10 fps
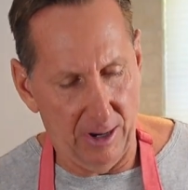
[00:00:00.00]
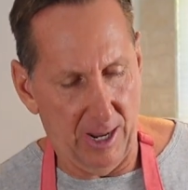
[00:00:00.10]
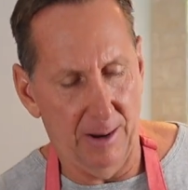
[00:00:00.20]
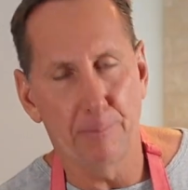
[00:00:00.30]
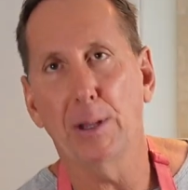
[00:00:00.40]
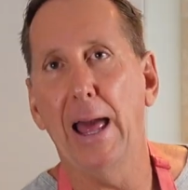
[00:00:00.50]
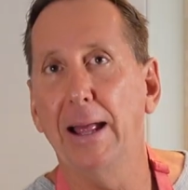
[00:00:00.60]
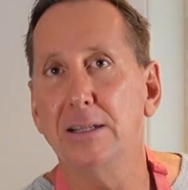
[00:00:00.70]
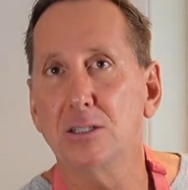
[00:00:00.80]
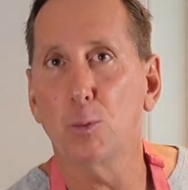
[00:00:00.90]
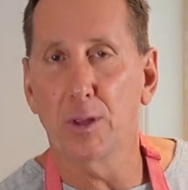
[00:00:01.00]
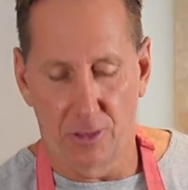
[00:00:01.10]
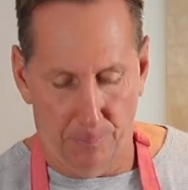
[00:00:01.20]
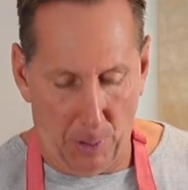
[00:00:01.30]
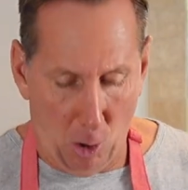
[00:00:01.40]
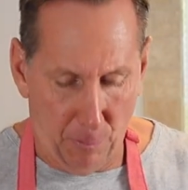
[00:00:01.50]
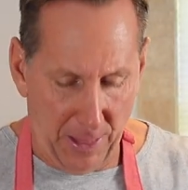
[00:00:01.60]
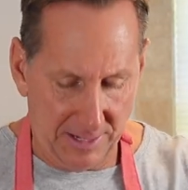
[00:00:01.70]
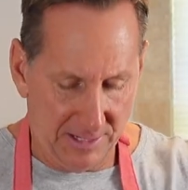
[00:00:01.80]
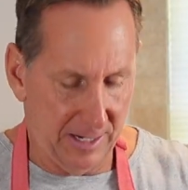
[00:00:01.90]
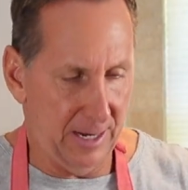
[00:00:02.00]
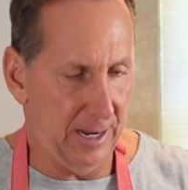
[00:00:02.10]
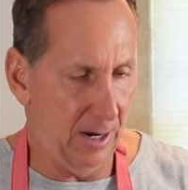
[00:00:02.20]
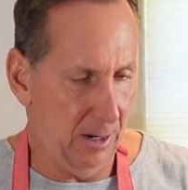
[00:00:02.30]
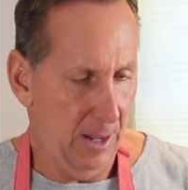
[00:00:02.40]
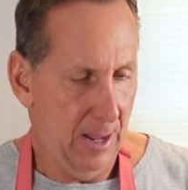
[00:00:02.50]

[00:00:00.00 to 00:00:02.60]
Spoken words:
it kind of blends with the pulp that's in here